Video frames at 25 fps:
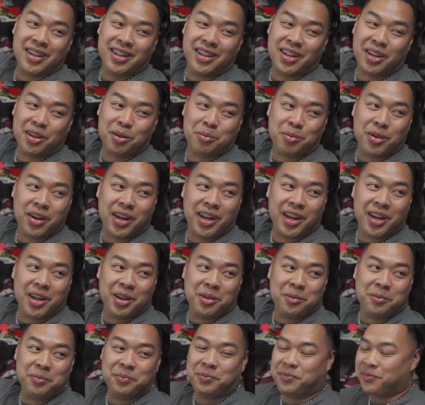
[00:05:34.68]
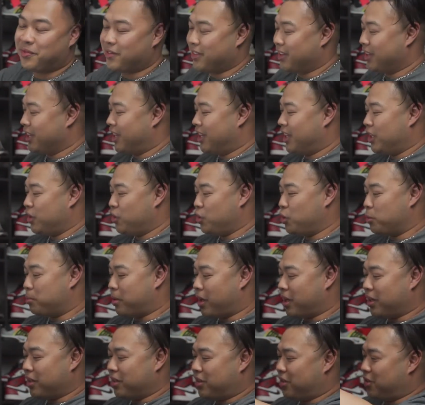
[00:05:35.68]
like my New
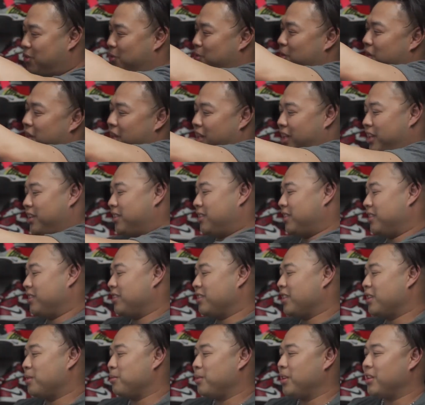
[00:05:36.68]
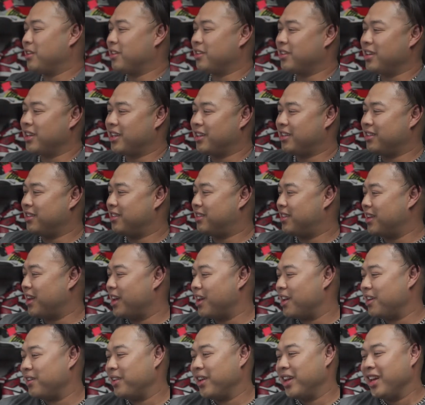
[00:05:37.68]
Balances with these. It's gonna be sick. It's
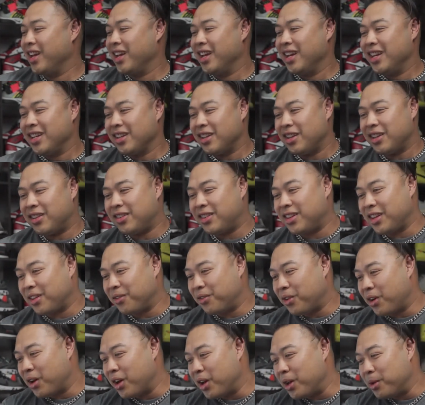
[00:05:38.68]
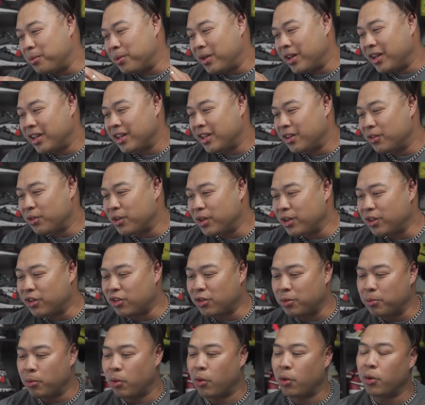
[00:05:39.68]
damn got a sick vibe, really
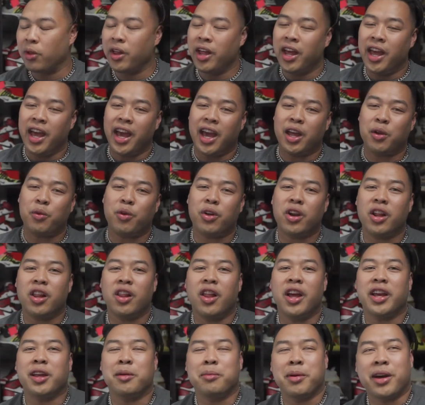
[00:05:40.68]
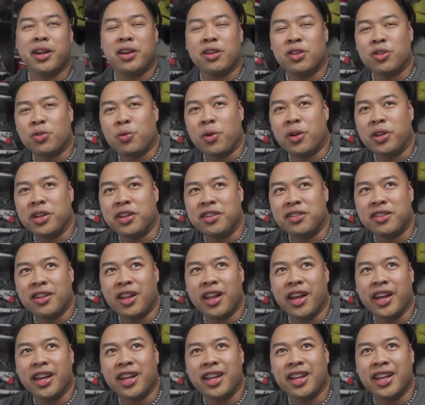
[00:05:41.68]
small. And what I like about it as well is
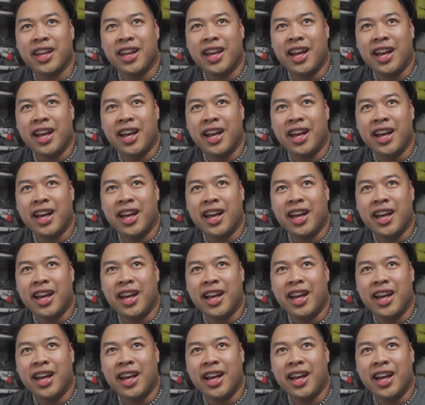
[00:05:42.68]
like